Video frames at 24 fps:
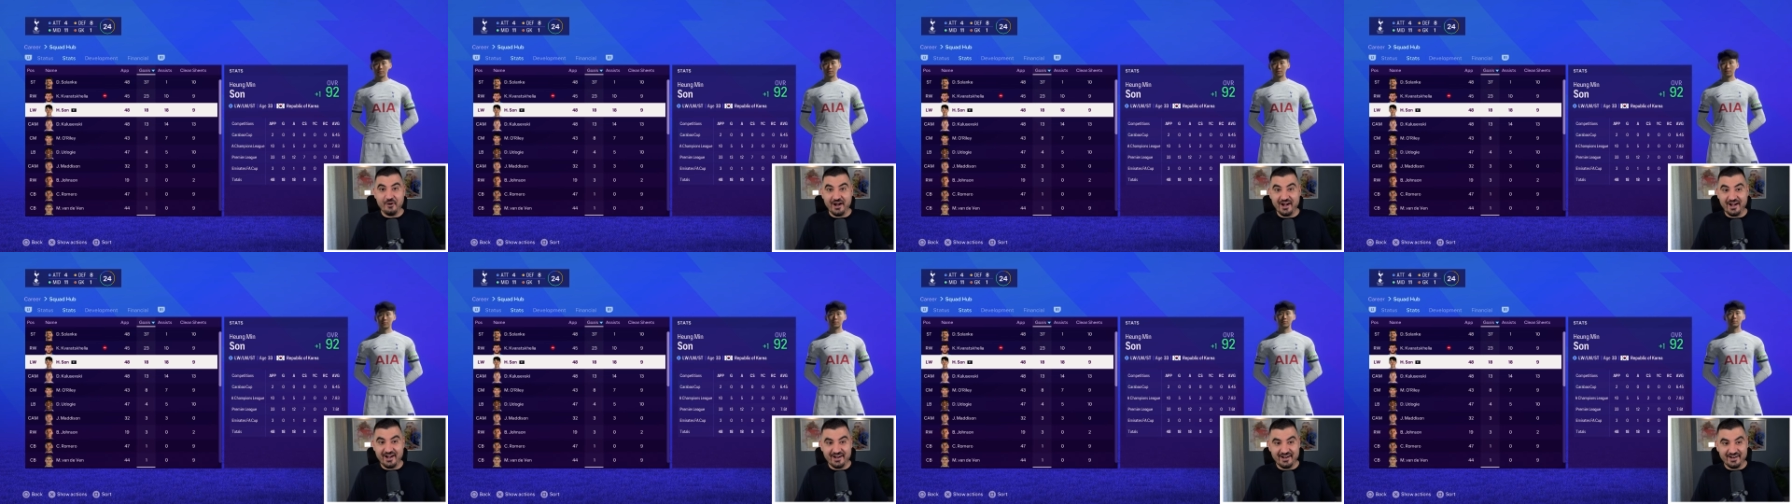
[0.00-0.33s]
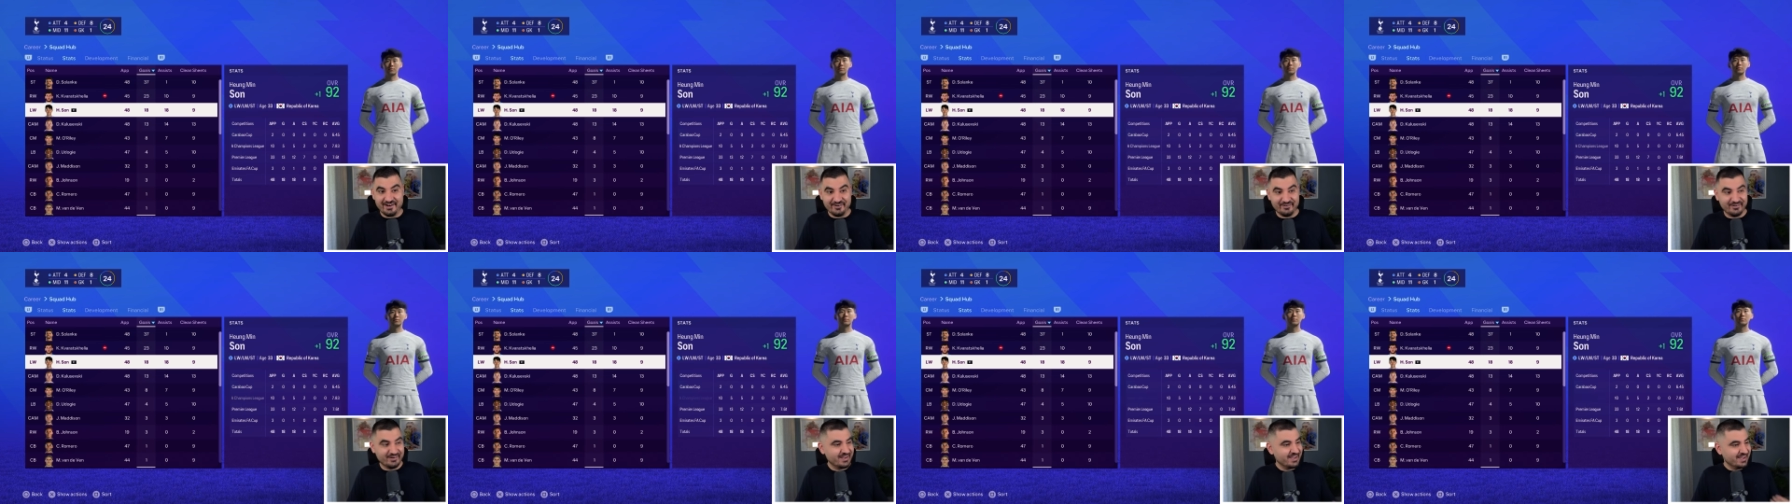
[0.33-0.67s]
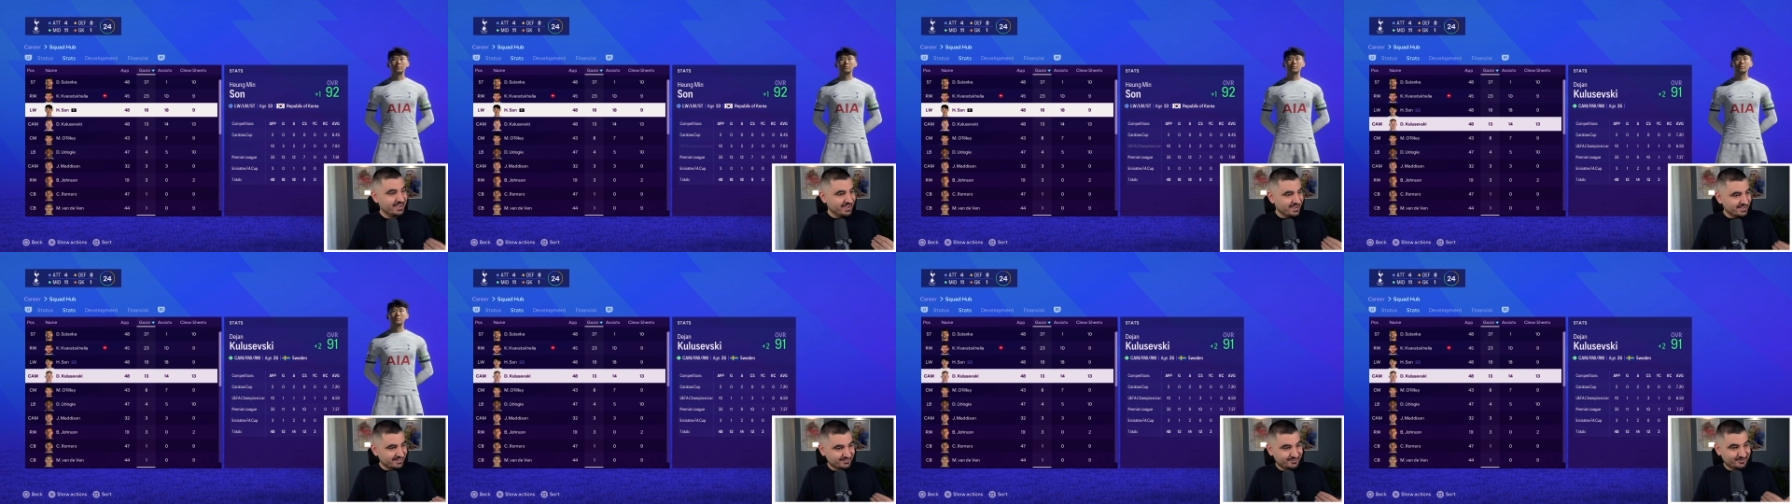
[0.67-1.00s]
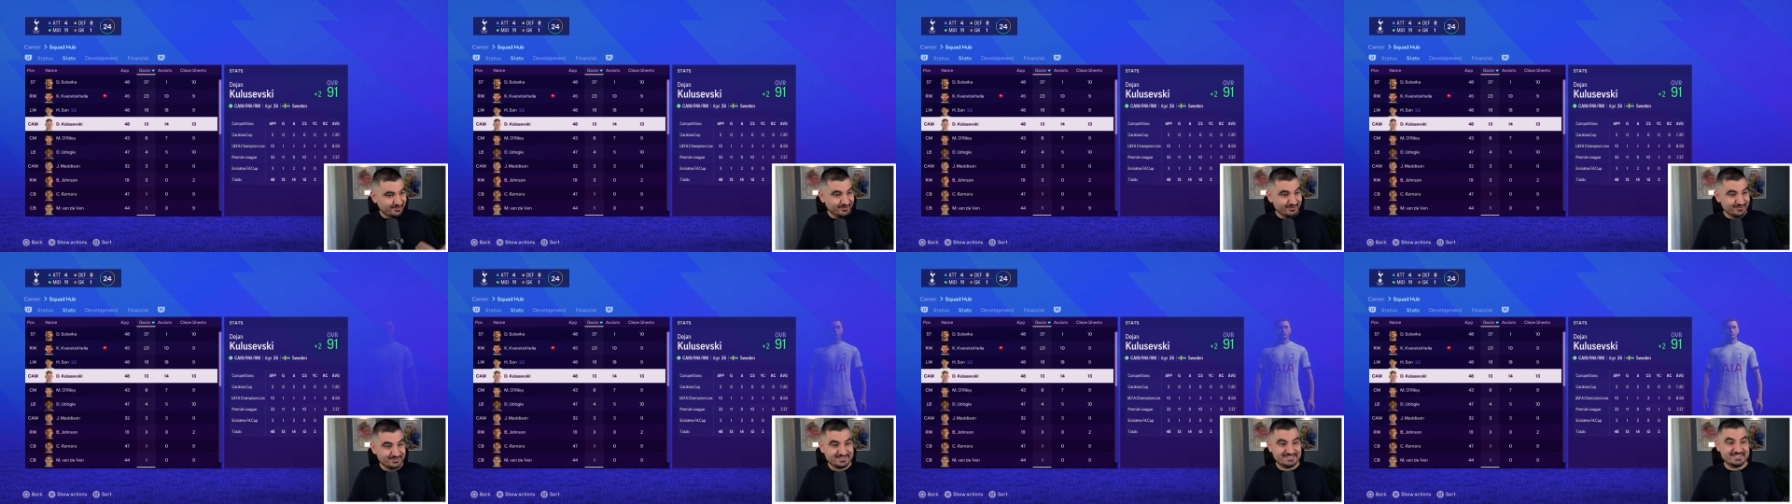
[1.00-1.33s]
Wow! And
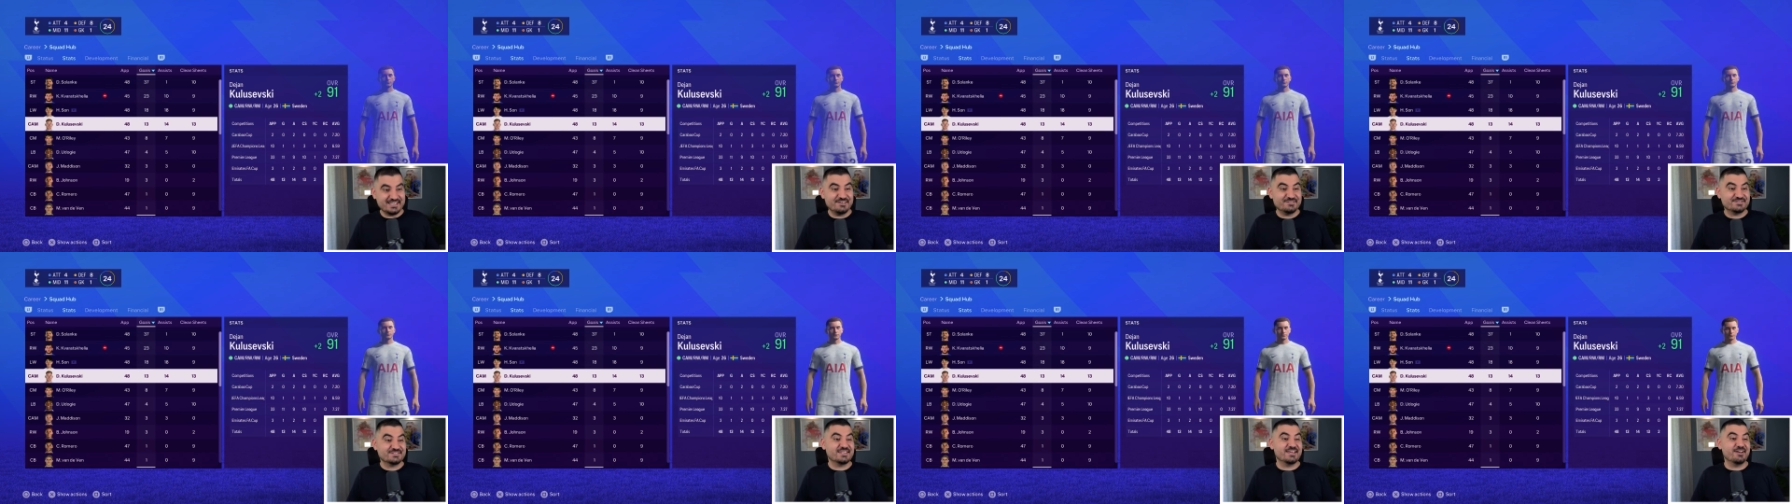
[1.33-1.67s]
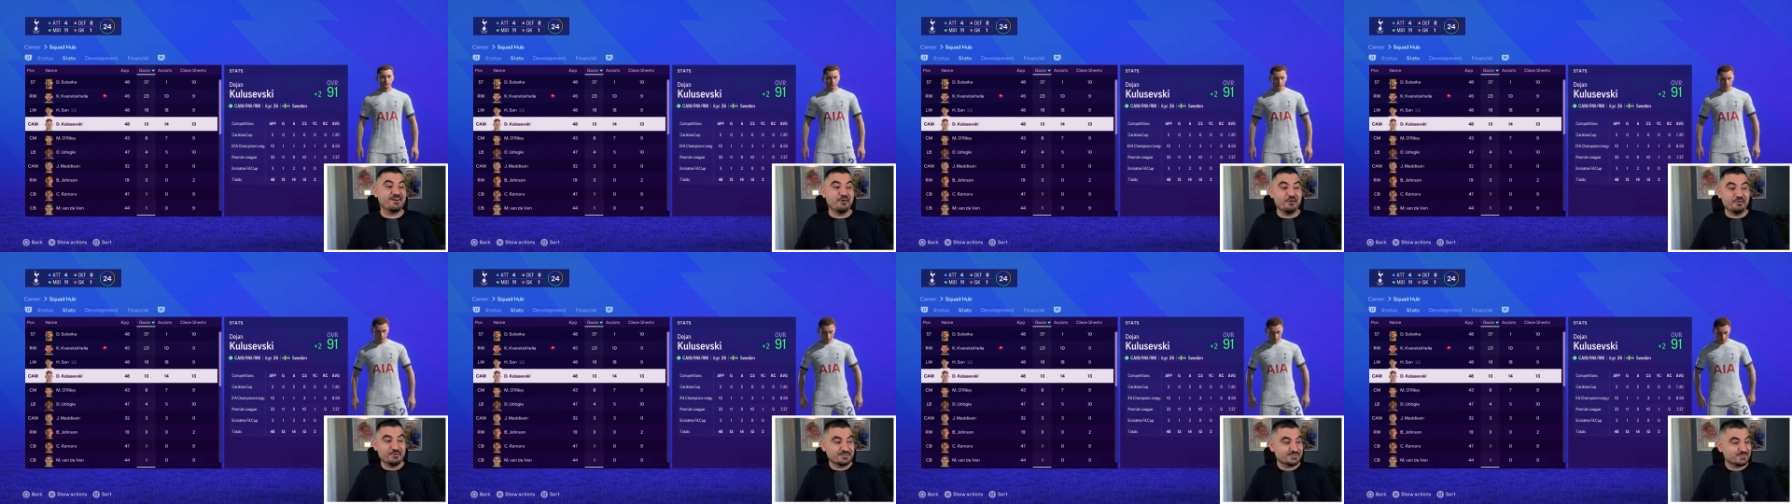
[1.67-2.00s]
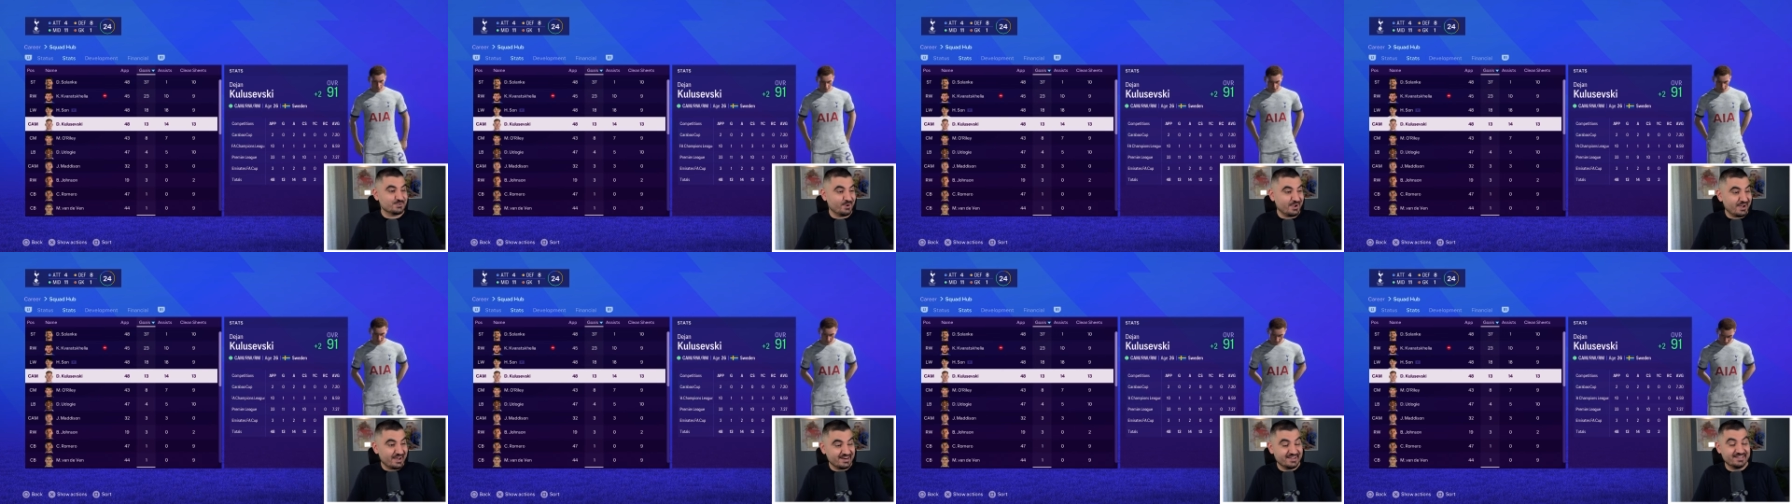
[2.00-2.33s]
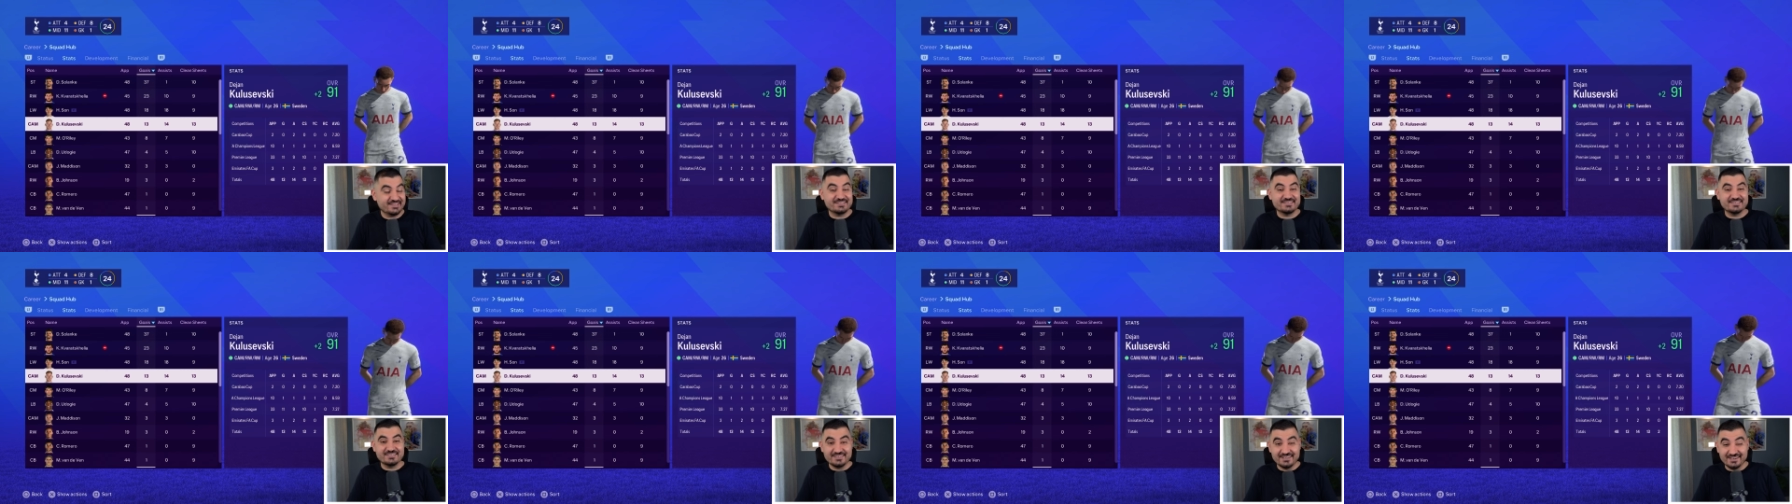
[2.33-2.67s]
Kulusevski also
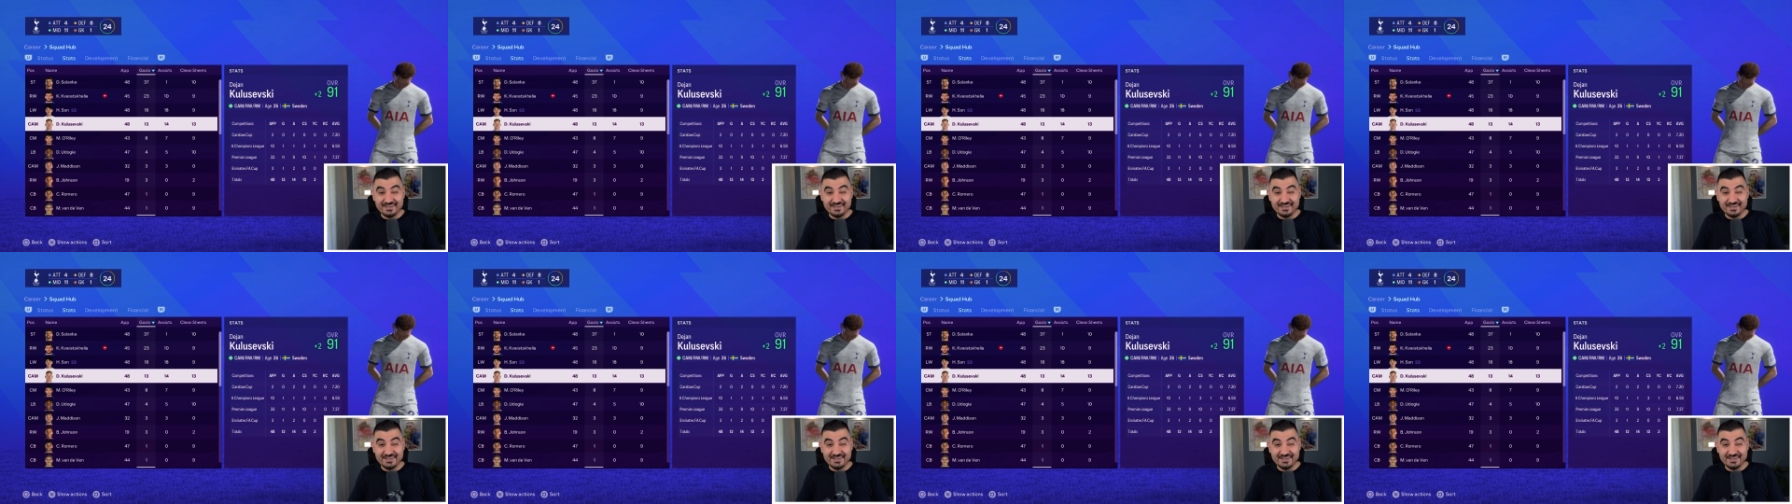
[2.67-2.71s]
added